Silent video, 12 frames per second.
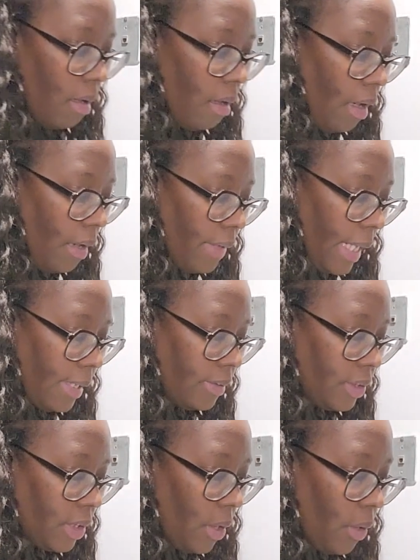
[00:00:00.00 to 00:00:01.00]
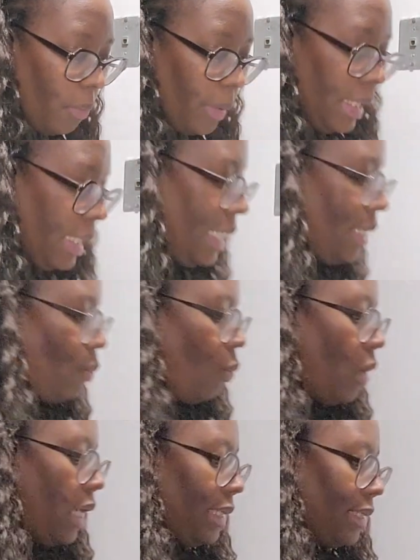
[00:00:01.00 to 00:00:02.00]
All right, so we need
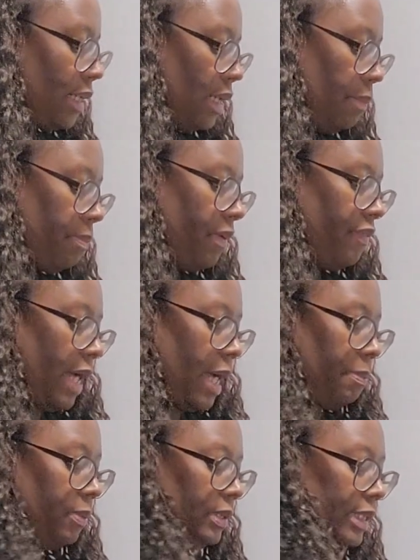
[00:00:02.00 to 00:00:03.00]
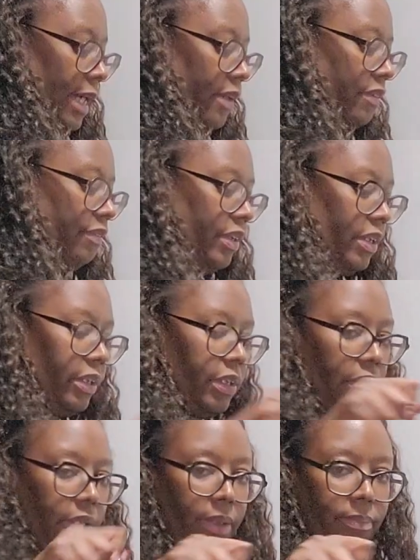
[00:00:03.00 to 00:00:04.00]
1 cup of apple cider
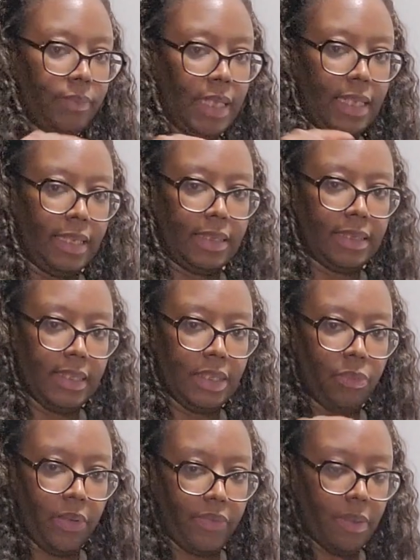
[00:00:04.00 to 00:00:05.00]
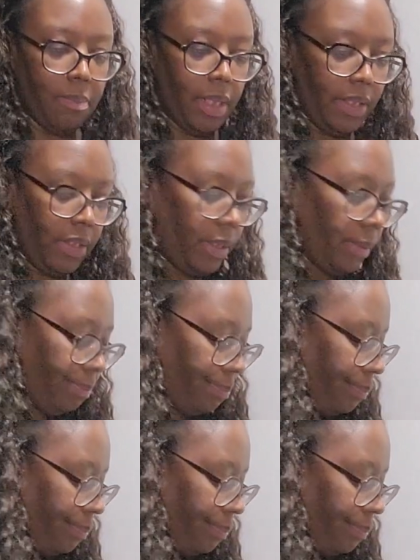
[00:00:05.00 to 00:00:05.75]
vinegar, and this is with the mother.